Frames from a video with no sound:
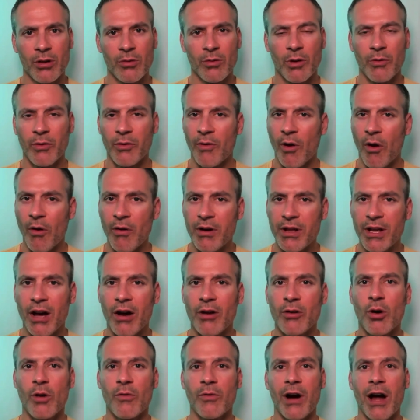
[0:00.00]
Well, we've already
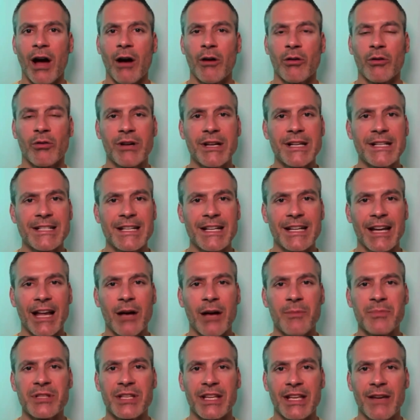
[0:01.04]
gone over how creatine
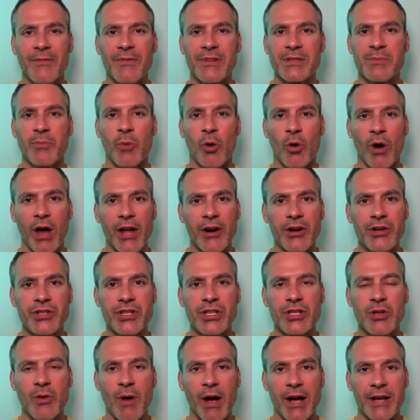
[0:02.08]
helps give us more
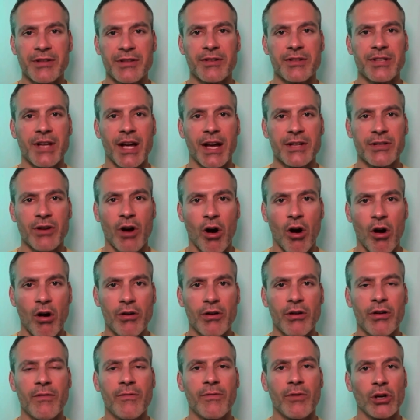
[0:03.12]
energy to exercise
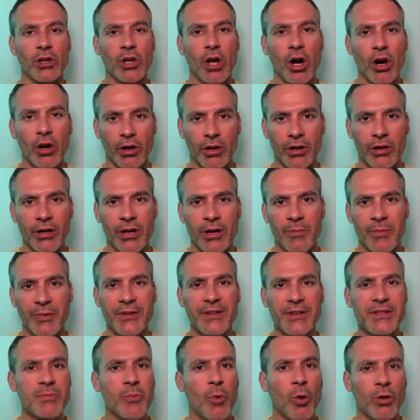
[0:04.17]
harder for longer, but
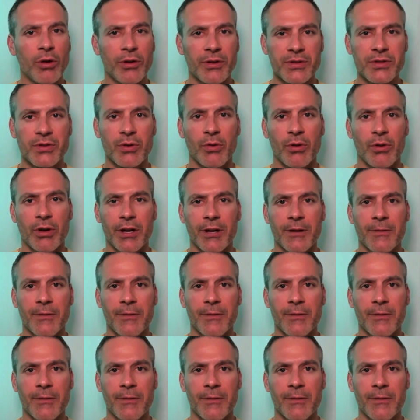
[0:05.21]
there's more to the story.